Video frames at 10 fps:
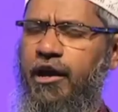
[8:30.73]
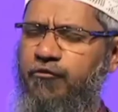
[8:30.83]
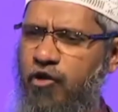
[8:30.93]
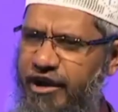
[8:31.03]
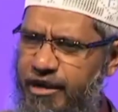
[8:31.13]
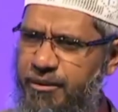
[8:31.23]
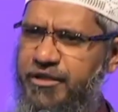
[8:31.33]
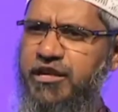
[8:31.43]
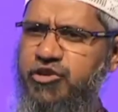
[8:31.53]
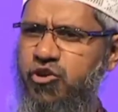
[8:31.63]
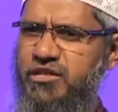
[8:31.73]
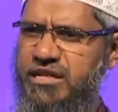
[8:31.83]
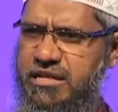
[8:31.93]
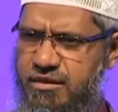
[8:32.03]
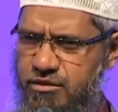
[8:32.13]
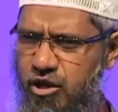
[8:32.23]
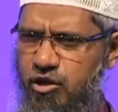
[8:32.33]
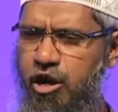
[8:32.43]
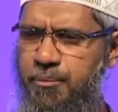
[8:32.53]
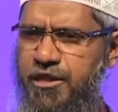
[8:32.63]
if you're 100% sure Jesus is not
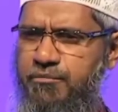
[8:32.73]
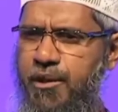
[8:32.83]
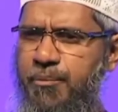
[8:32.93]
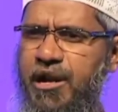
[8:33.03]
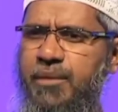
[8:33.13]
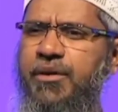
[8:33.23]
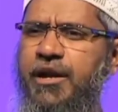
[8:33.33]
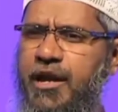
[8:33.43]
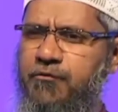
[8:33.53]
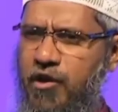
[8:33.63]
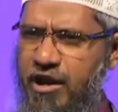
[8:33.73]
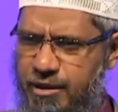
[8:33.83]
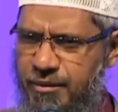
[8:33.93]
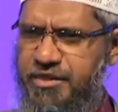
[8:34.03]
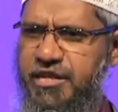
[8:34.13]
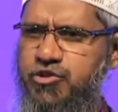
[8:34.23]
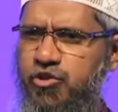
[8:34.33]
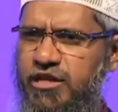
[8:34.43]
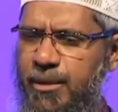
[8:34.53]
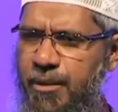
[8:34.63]
God, peace be upon him, if you're 100%
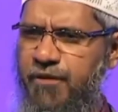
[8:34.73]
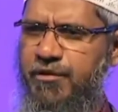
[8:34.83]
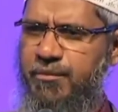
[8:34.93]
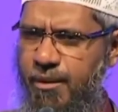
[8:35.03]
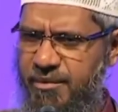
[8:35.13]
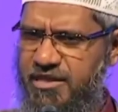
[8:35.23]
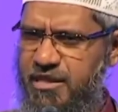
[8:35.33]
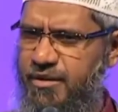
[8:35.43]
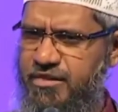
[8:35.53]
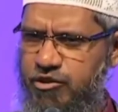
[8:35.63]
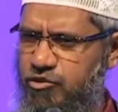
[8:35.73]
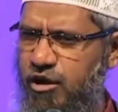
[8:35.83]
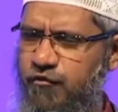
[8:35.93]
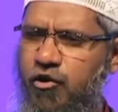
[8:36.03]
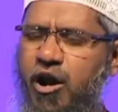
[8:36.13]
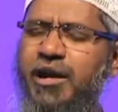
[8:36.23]
sure that Prophet Muhammad is a messenger of God,